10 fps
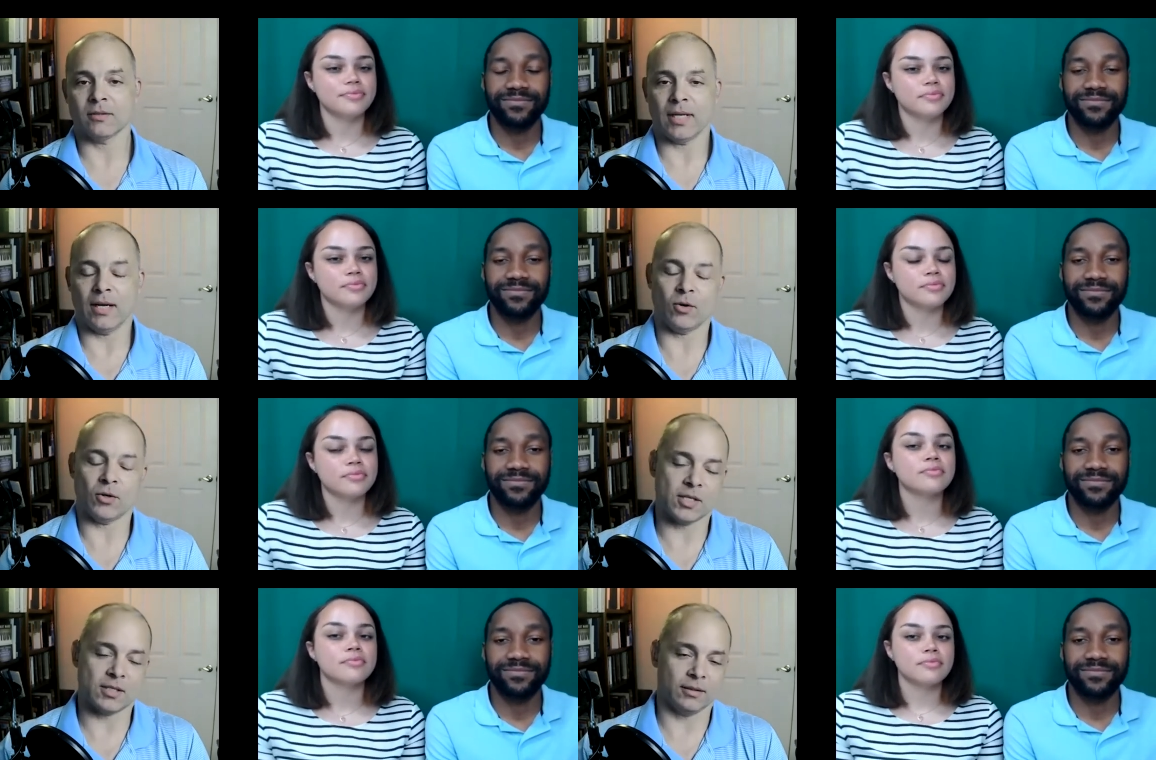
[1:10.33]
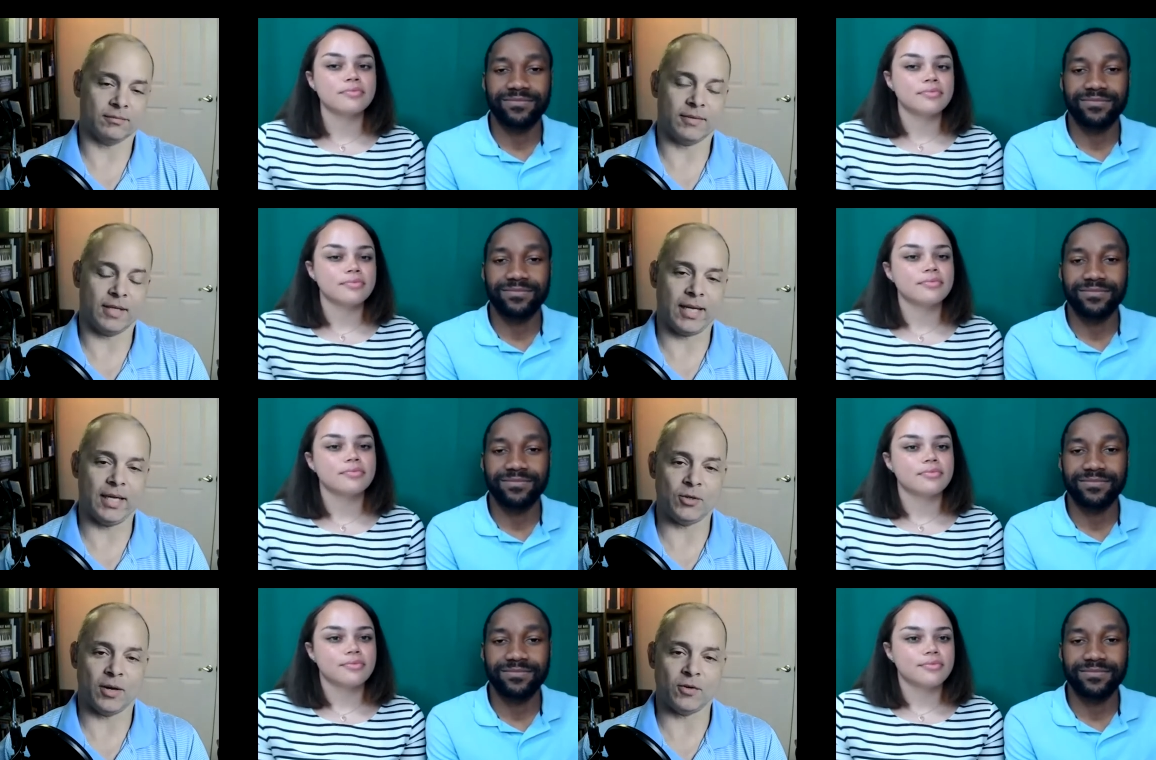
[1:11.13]
Speaker 1: Now, of course, as a, a
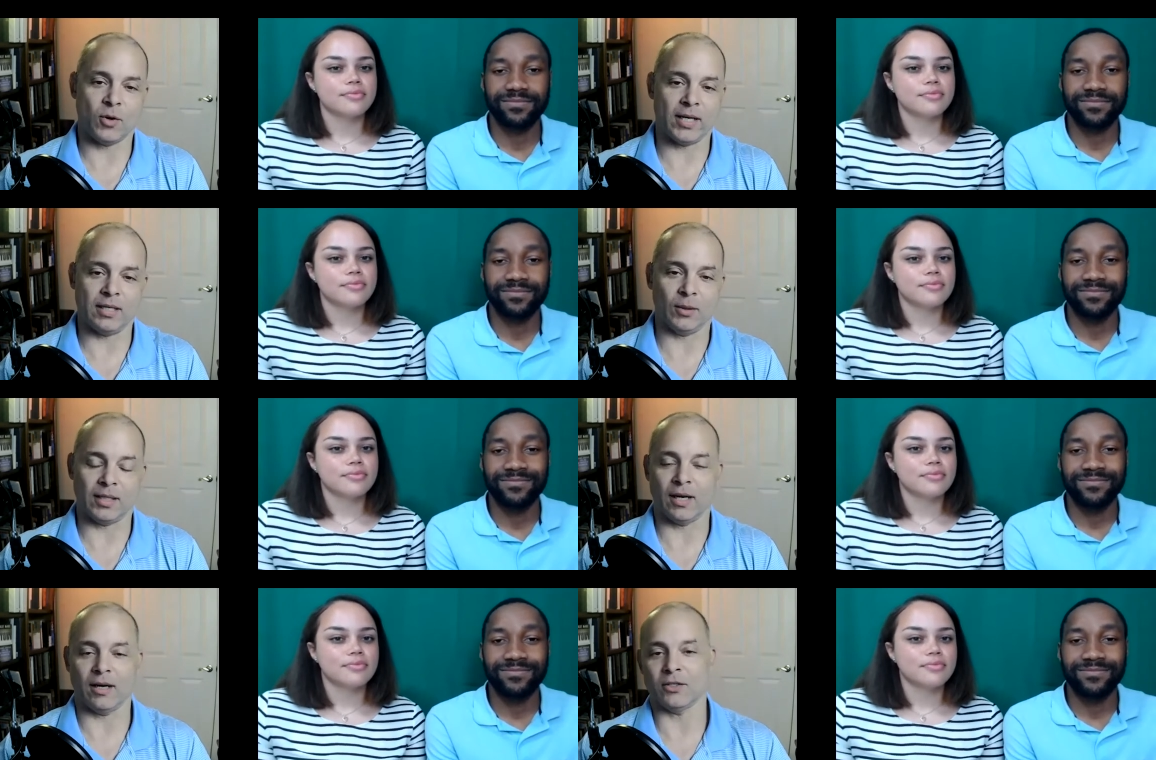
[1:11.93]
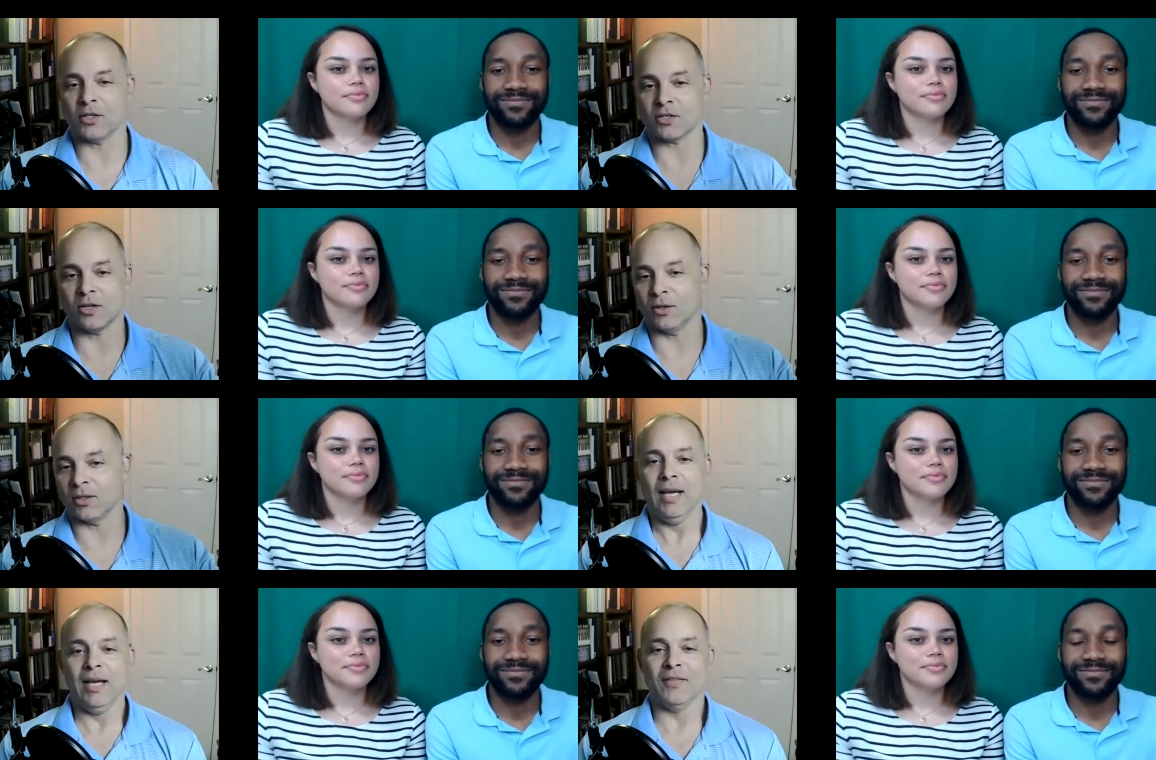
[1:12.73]
kid, you have no idea what they are. You just know
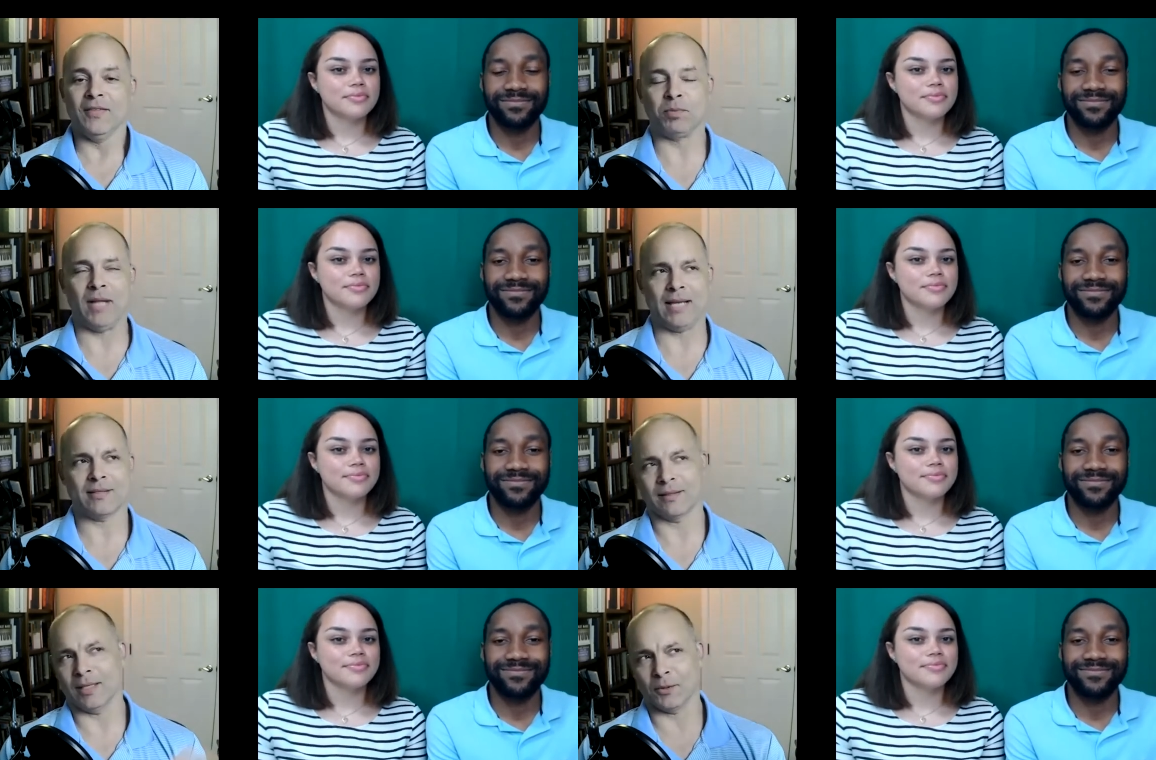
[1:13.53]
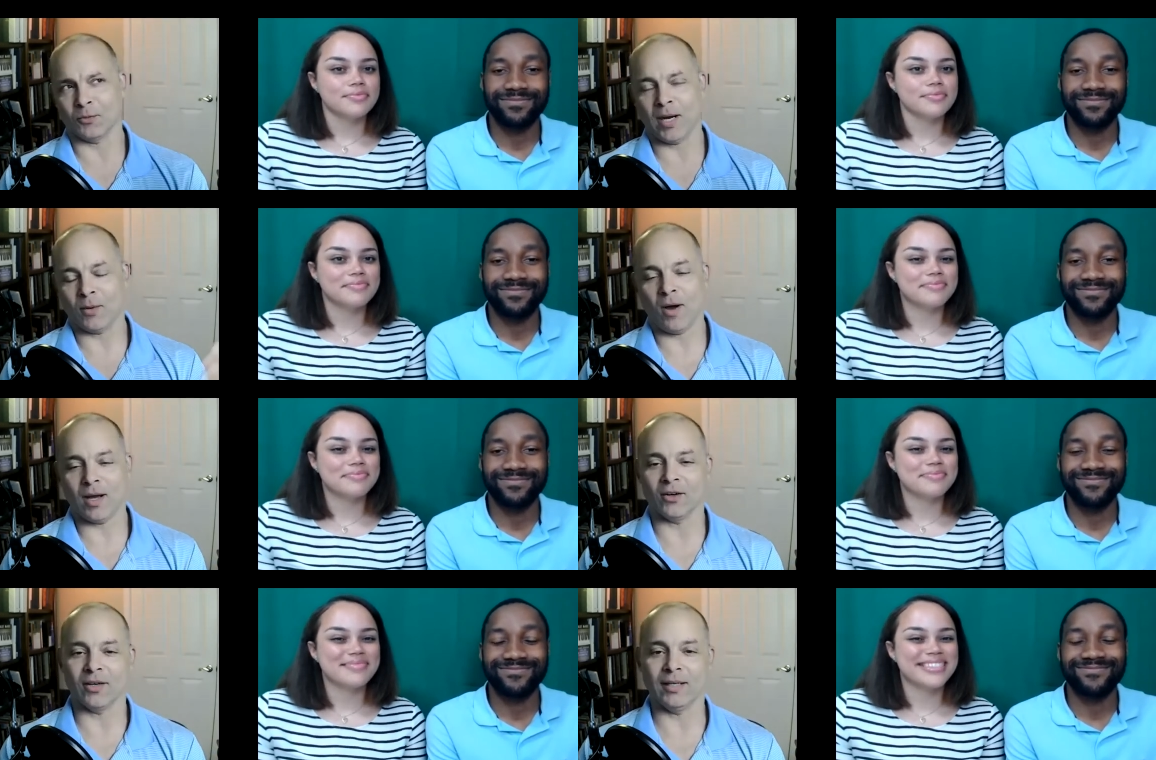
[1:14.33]
it's this plastic thing with red
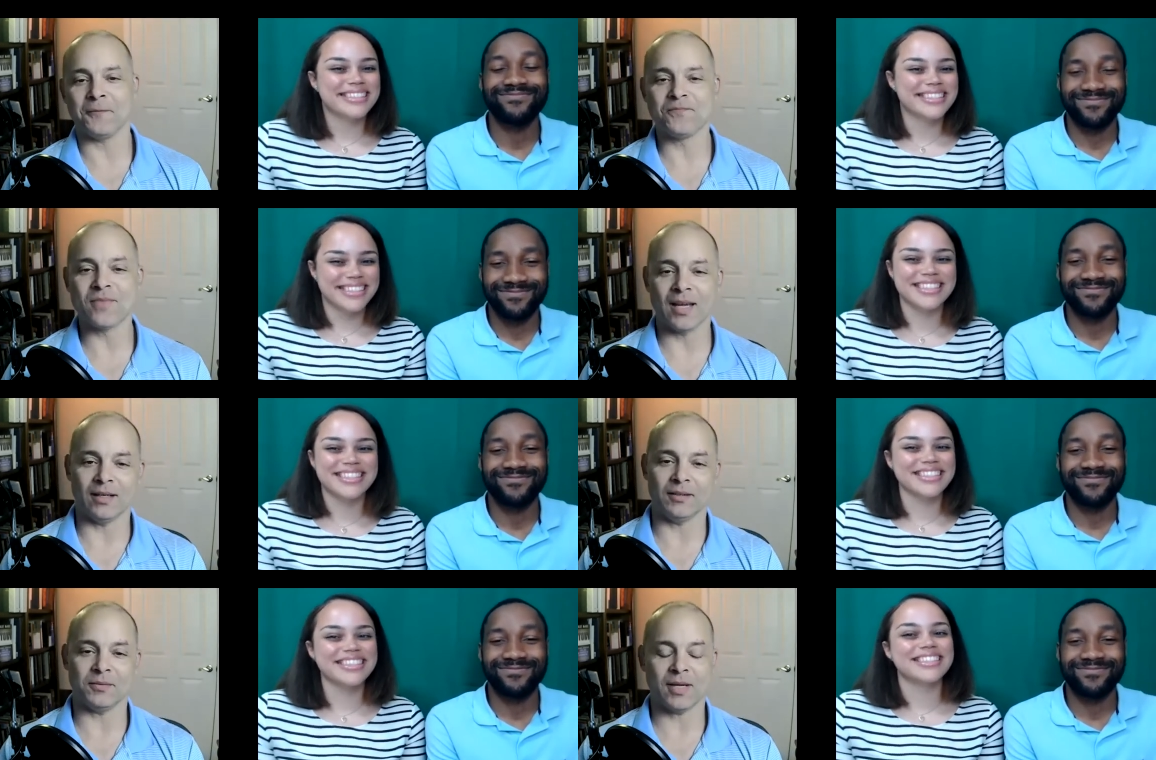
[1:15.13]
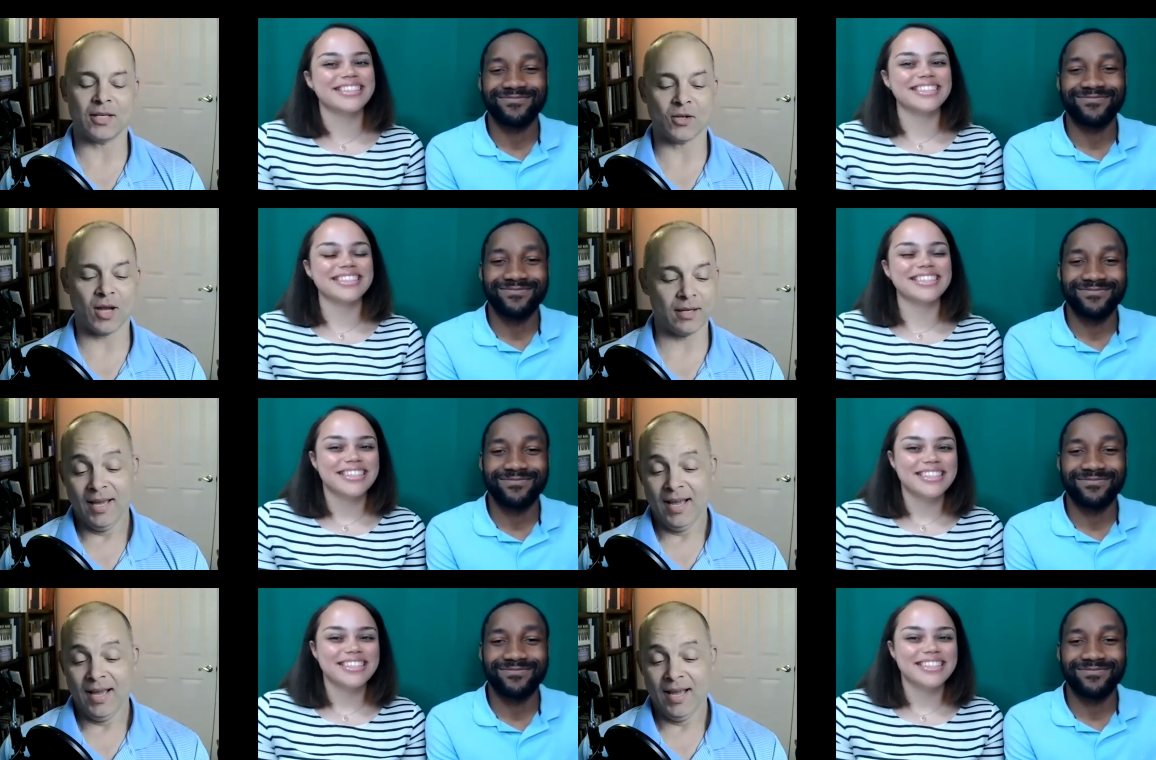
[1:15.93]
water in it. Uh, and so I...